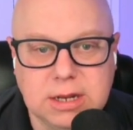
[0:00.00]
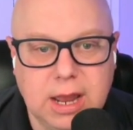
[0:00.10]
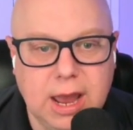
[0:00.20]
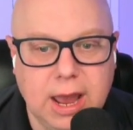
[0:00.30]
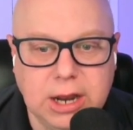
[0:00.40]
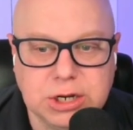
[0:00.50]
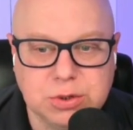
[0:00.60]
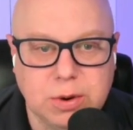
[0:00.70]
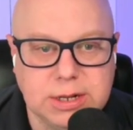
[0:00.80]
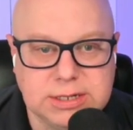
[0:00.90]
I just
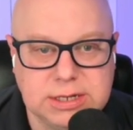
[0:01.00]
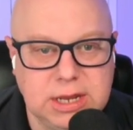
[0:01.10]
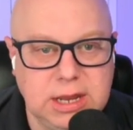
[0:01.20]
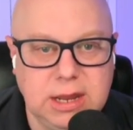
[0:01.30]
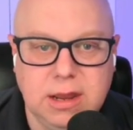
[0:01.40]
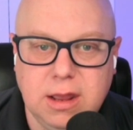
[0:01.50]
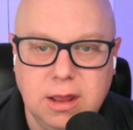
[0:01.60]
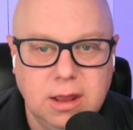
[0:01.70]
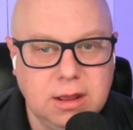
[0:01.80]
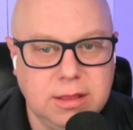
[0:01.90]
want to see
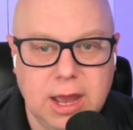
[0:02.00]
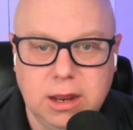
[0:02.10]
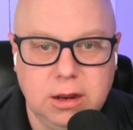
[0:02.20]
that